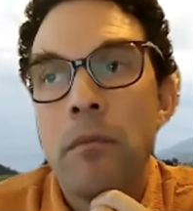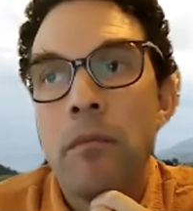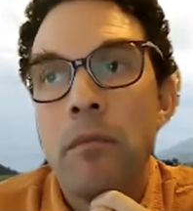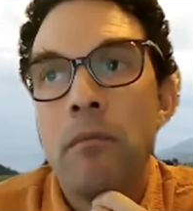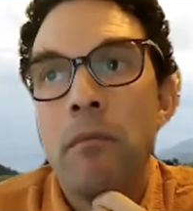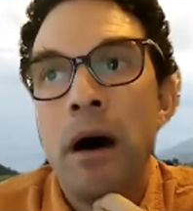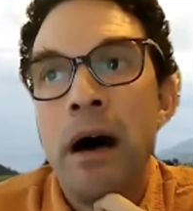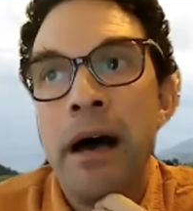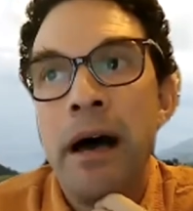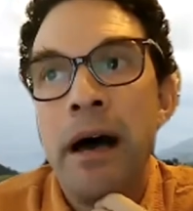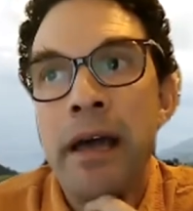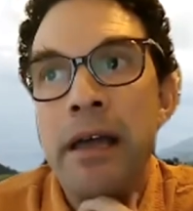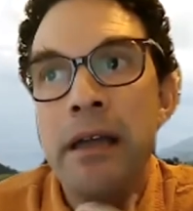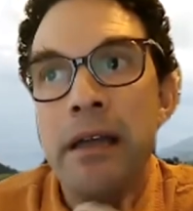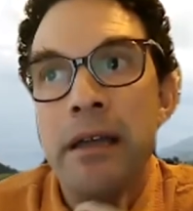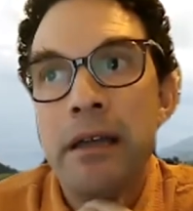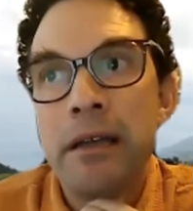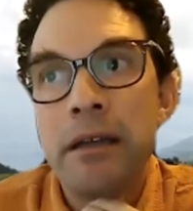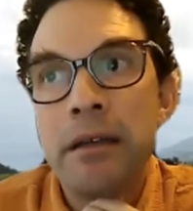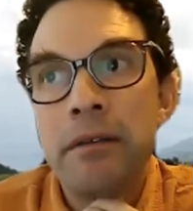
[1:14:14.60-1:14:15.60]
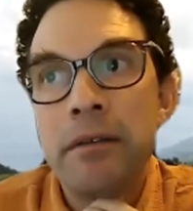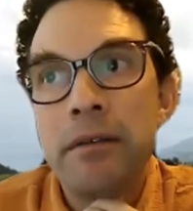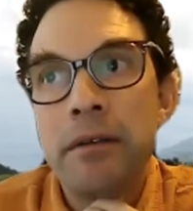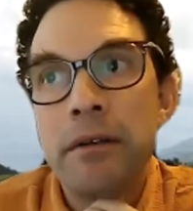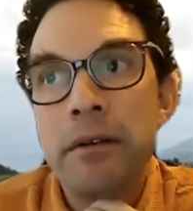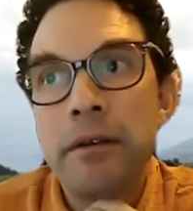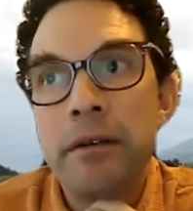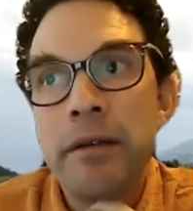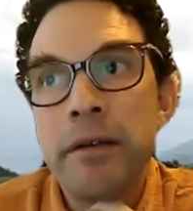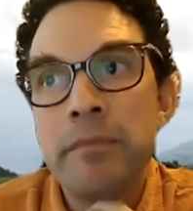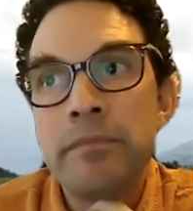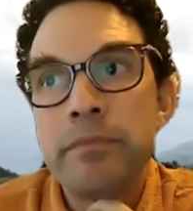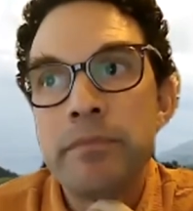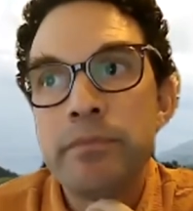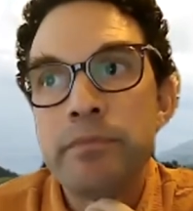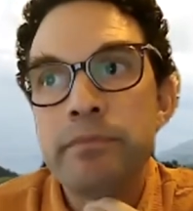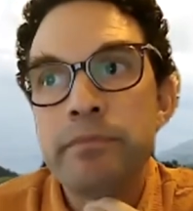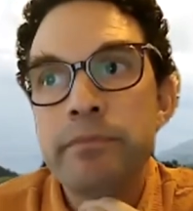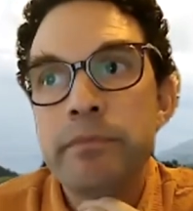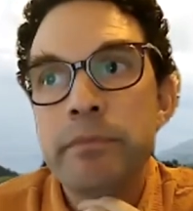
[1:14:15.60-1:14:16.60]
my in,
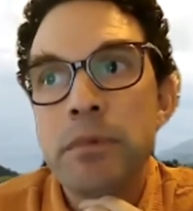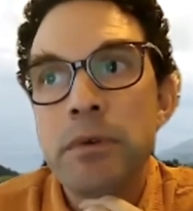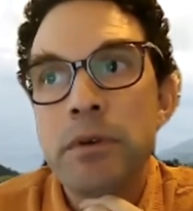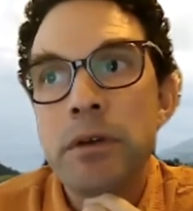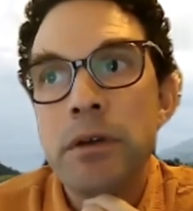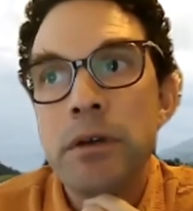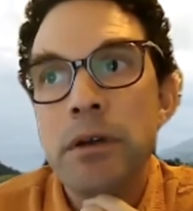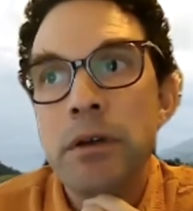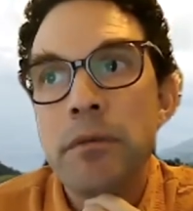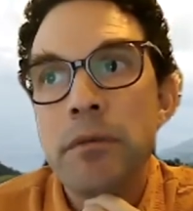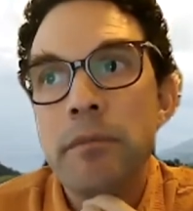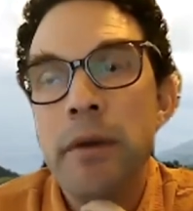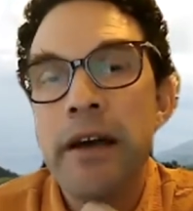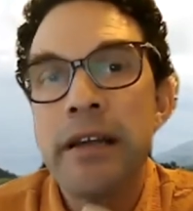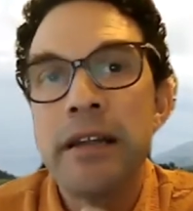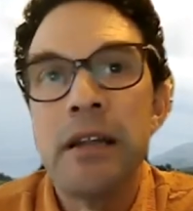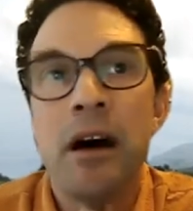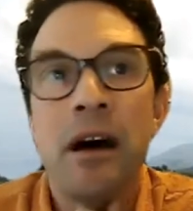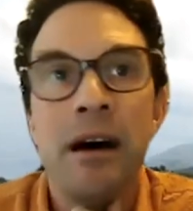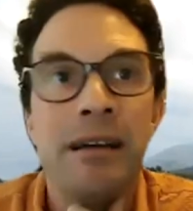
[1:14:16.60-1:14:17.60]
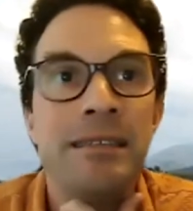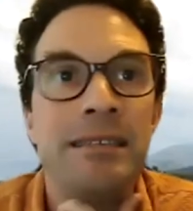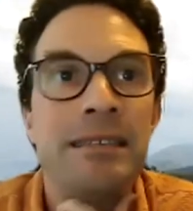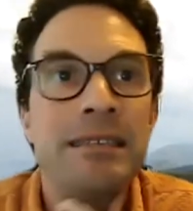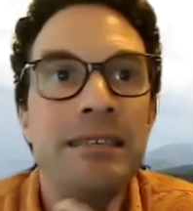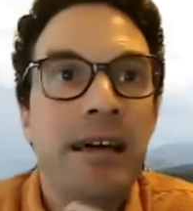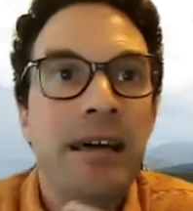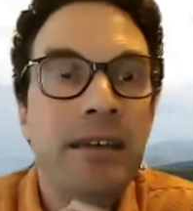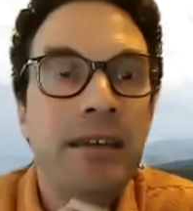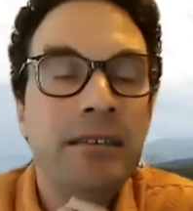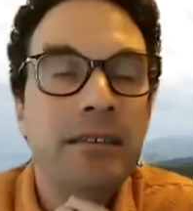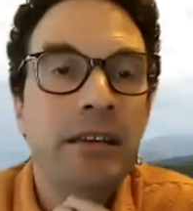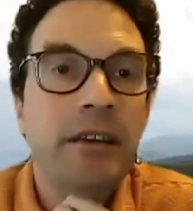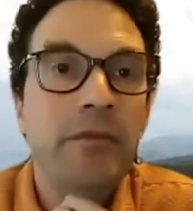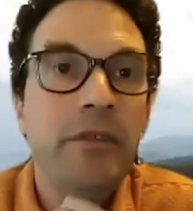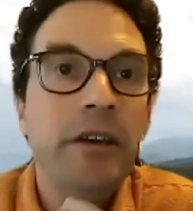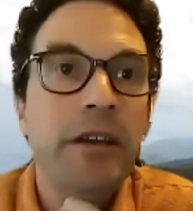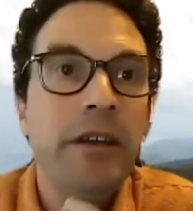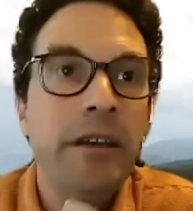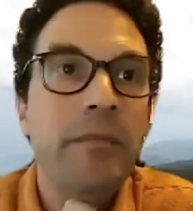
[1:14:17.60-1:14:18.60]
my
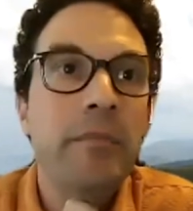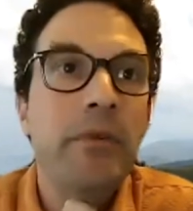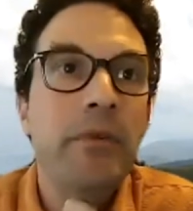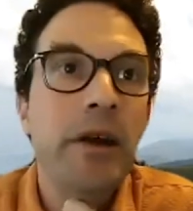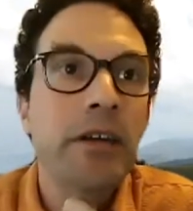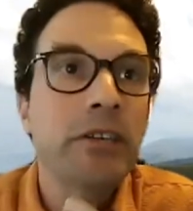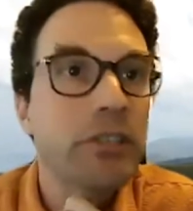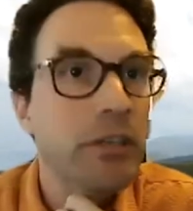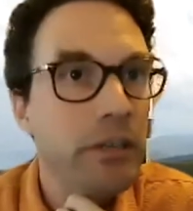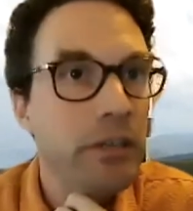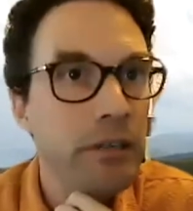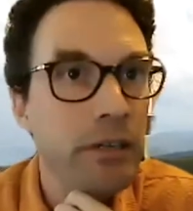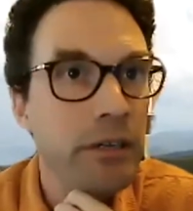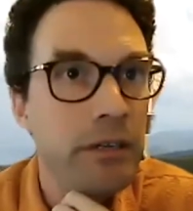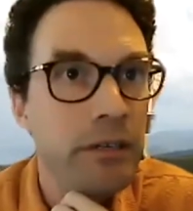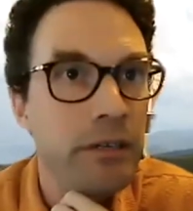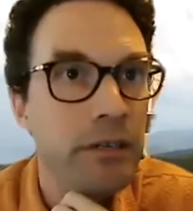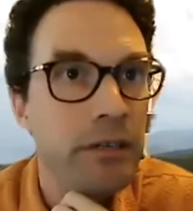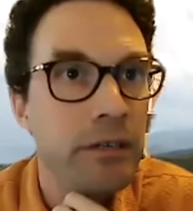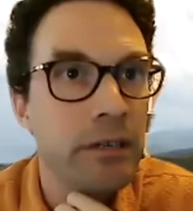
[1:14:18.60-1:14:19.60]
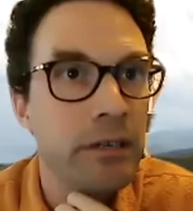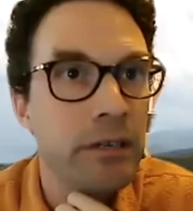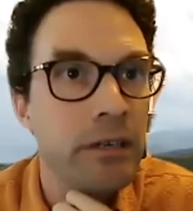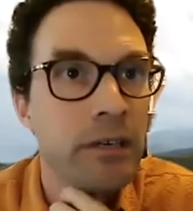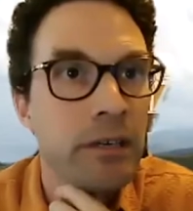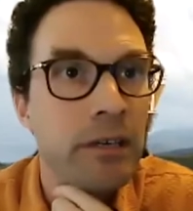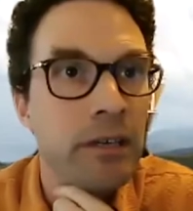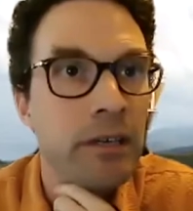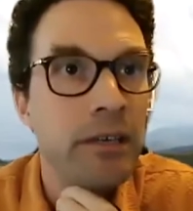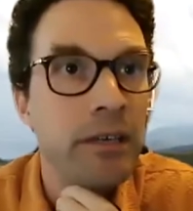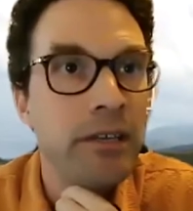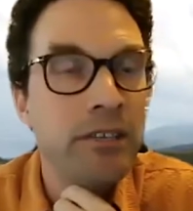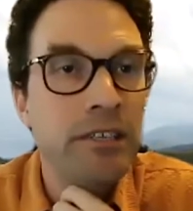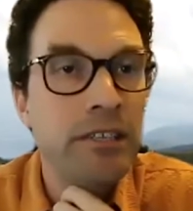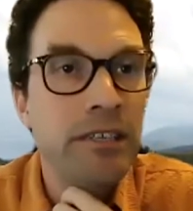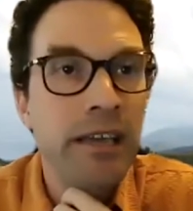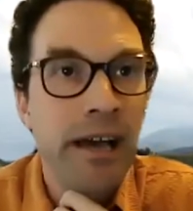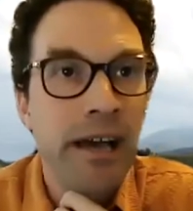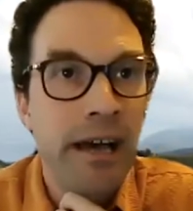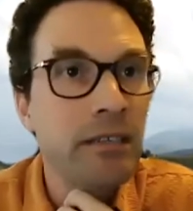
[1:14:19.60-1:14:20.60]
non-scientific impression is
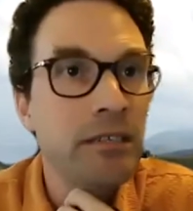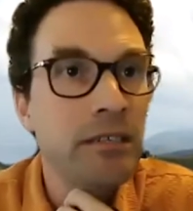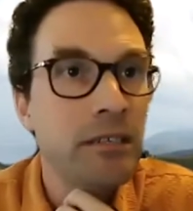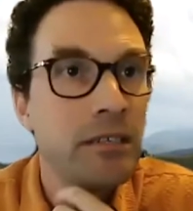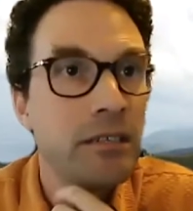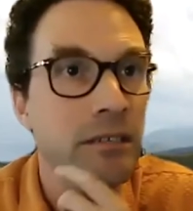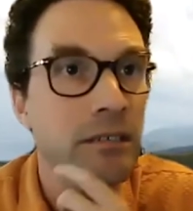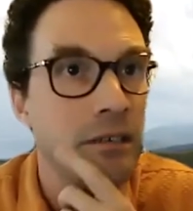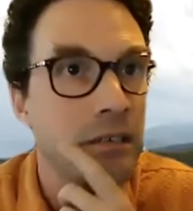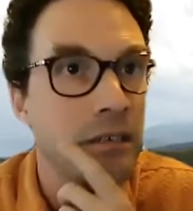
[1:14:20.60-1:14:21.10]
yes